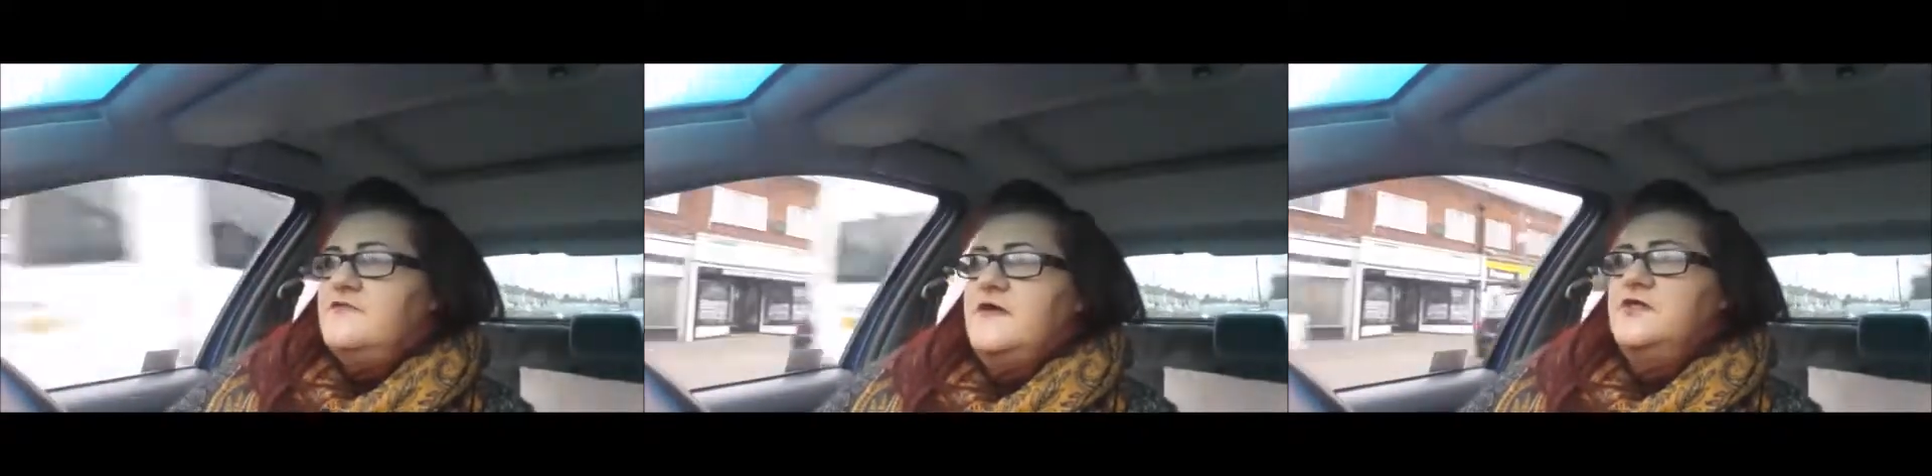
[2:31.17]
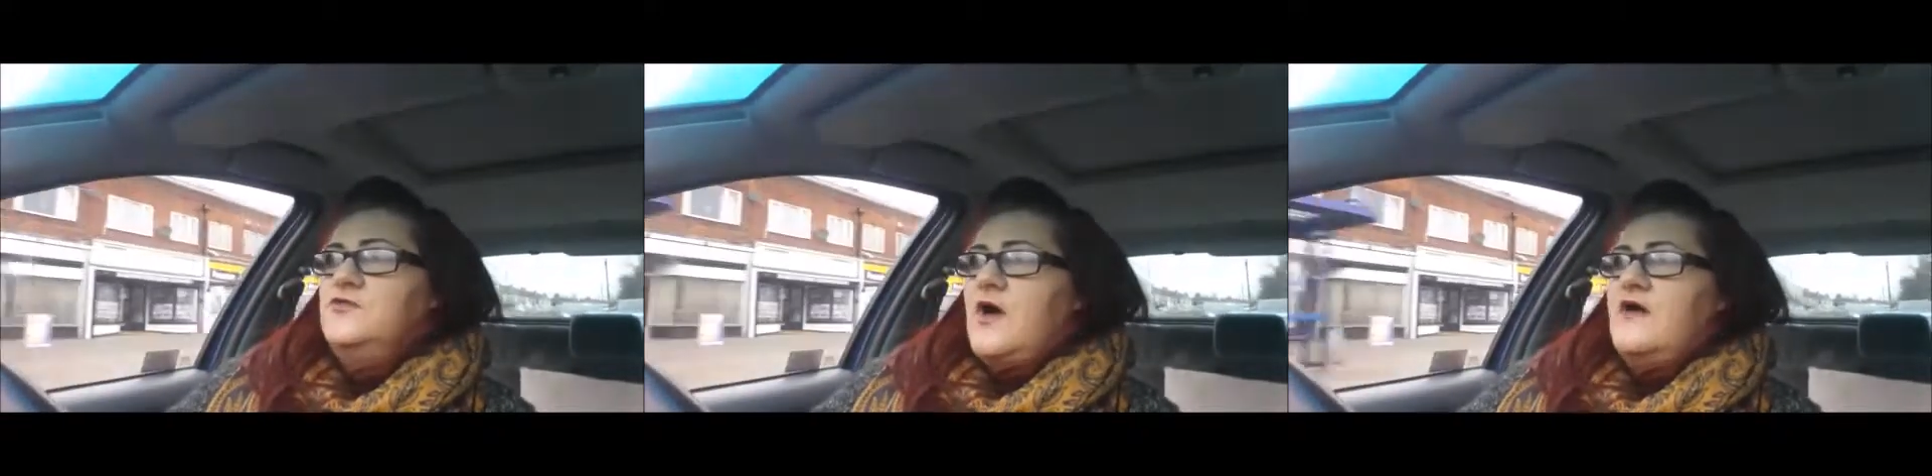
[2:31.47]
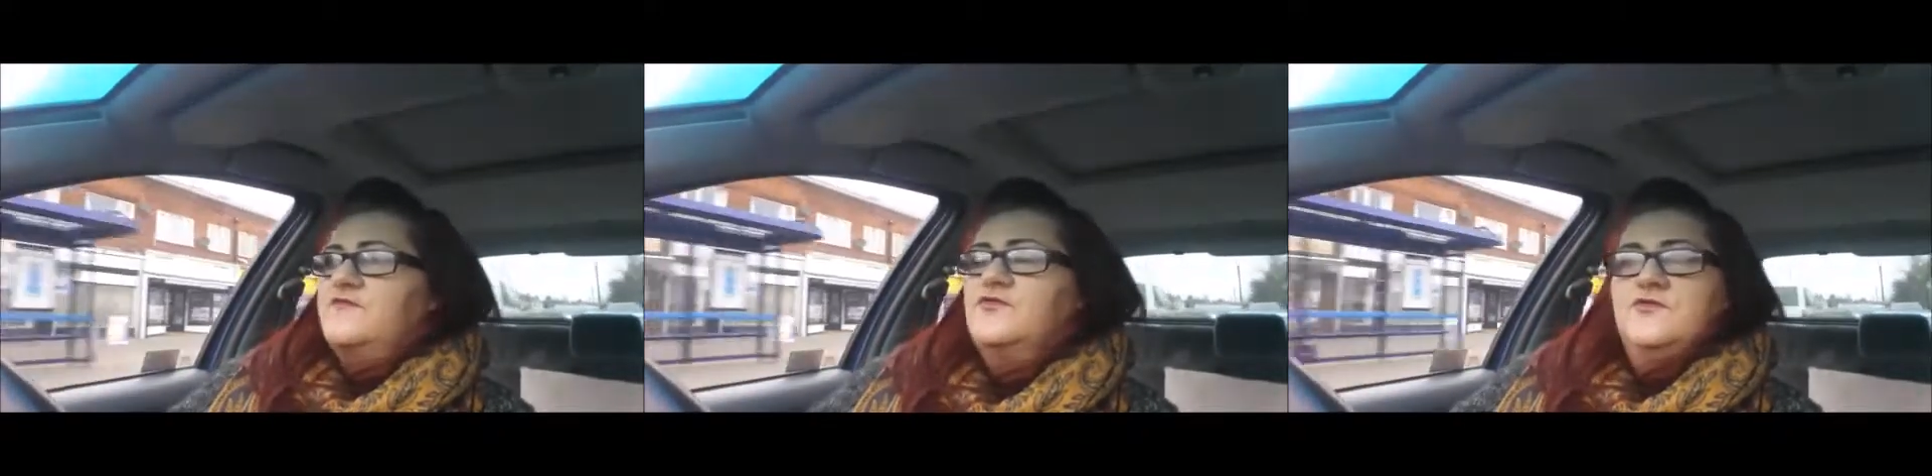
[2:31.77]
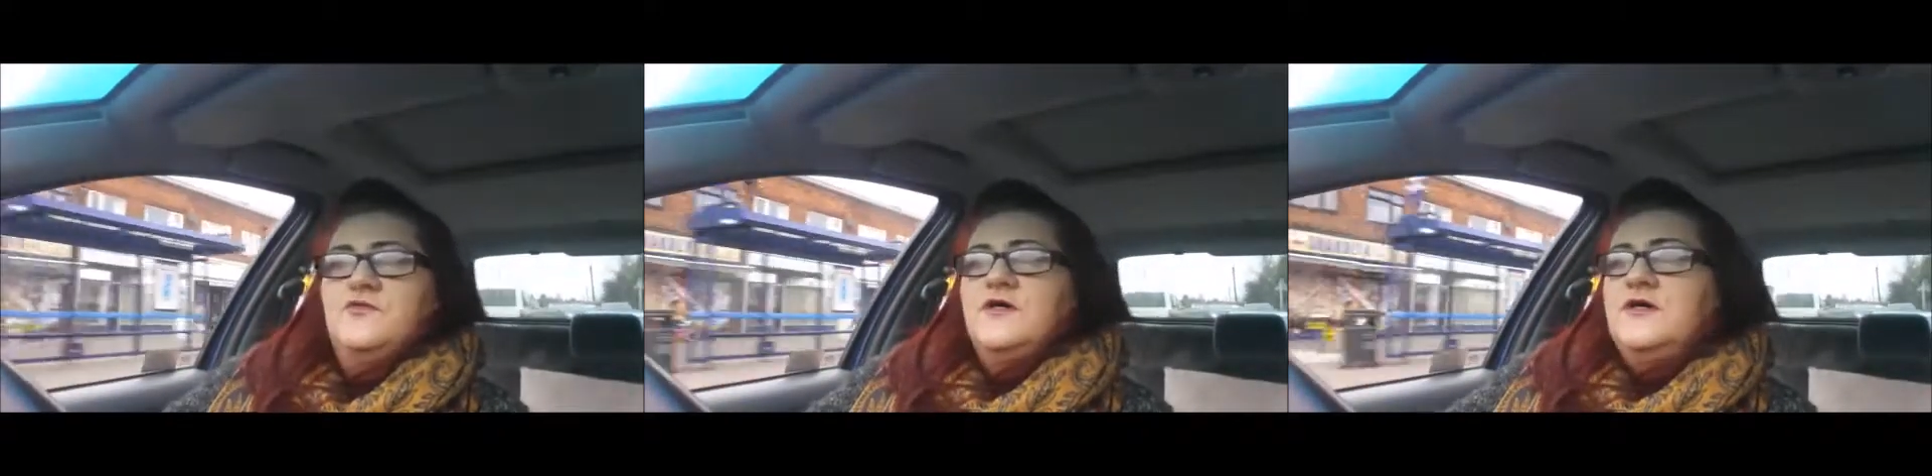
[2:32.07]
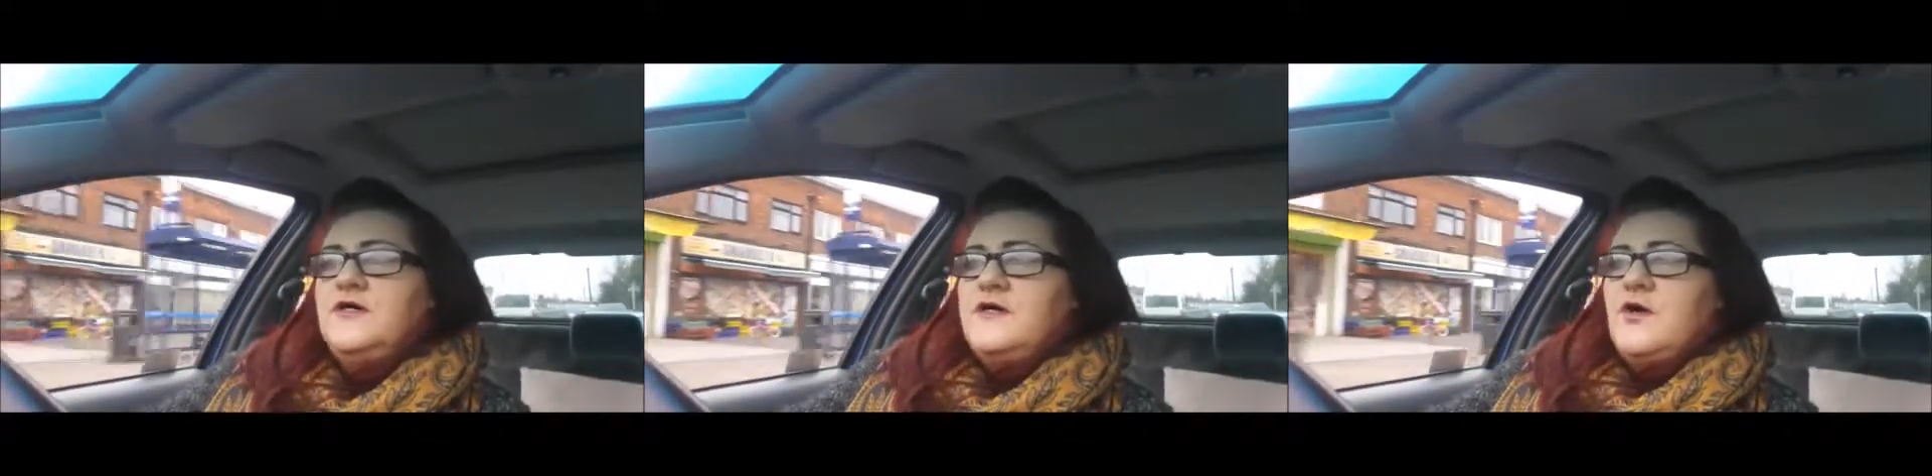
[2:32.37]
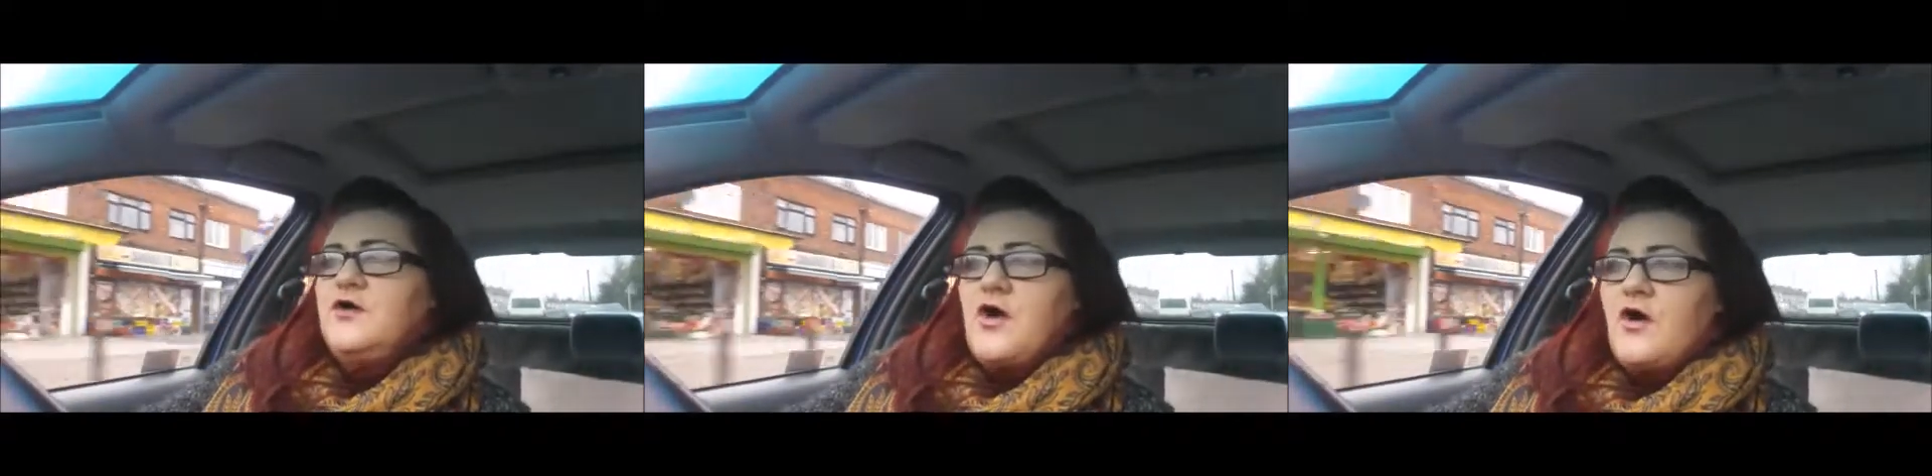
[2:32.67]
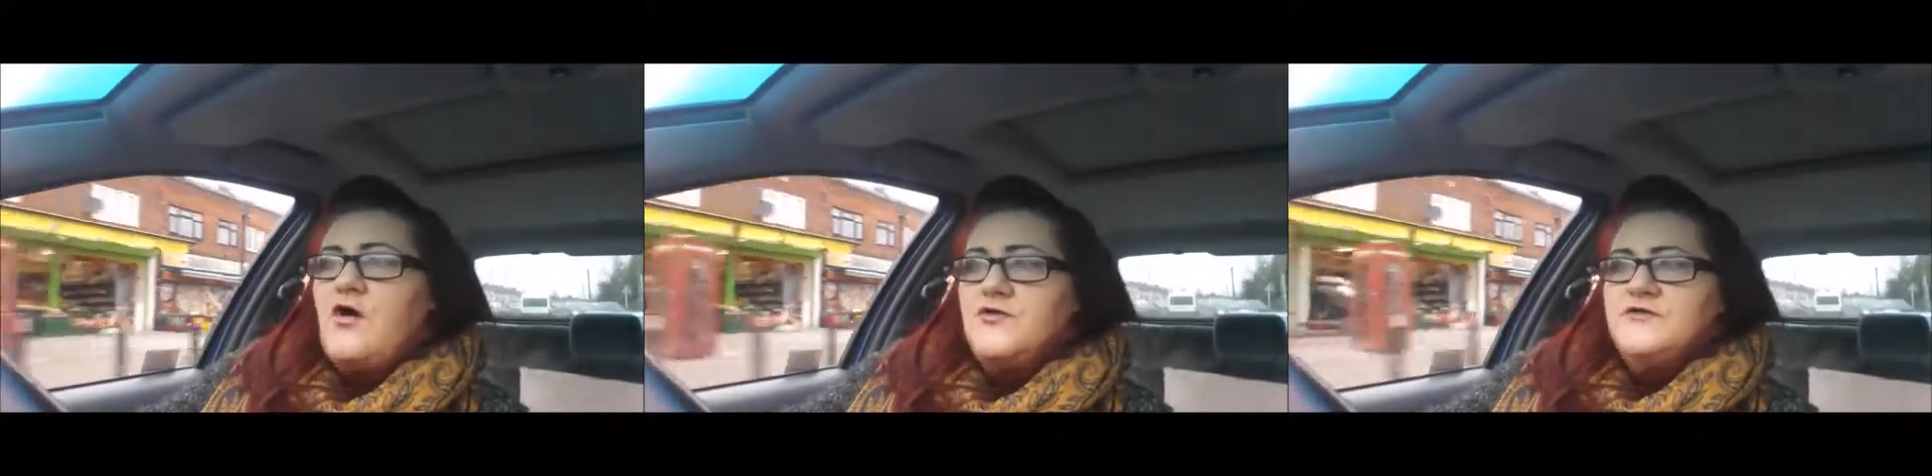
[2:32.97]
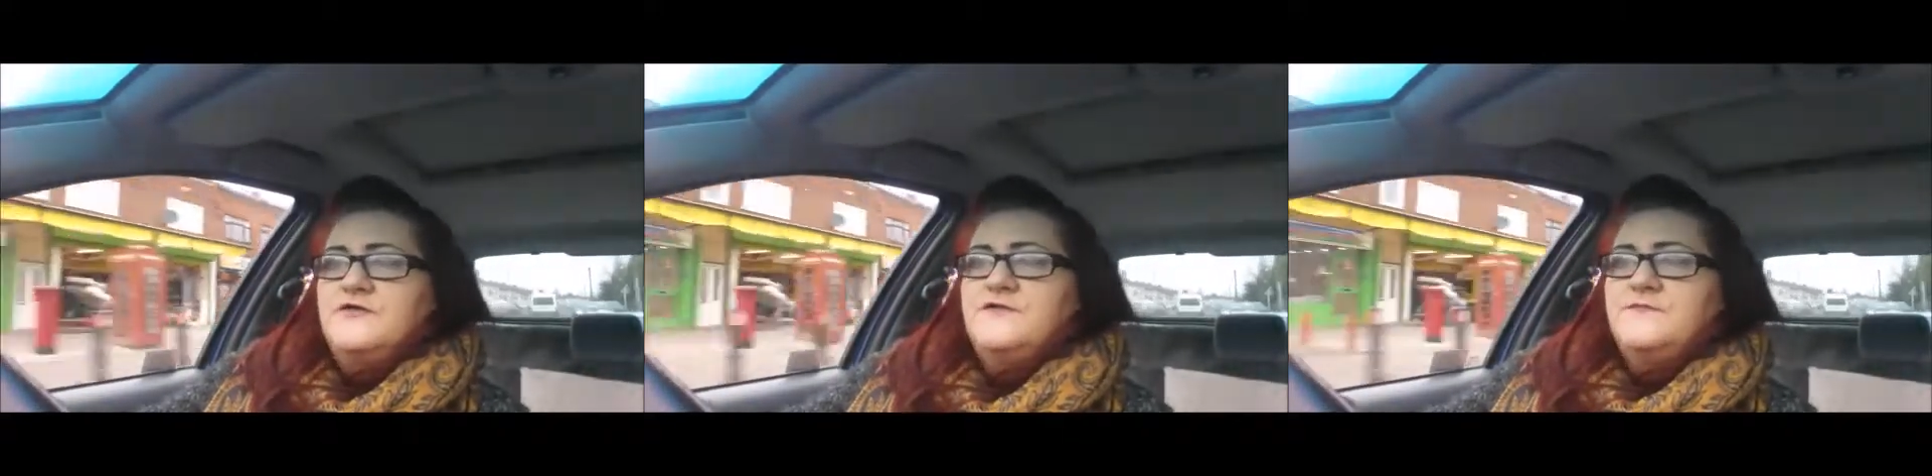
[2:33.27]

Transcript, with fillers: that you have to guard